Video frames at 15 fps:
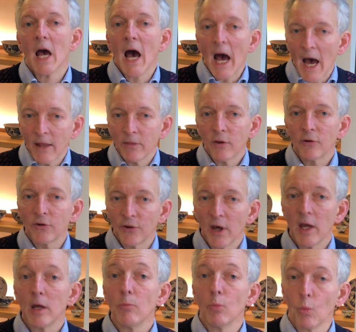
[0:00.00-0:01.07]
And the
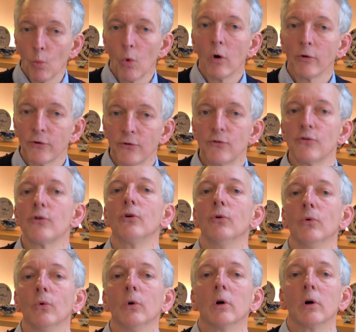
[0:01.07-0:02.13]
same was
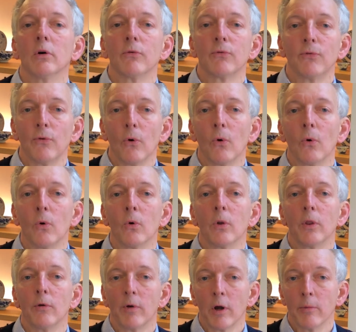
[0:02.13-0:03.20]
true for
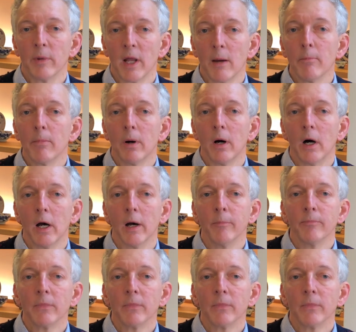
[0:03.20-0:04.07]
the Roman Empire.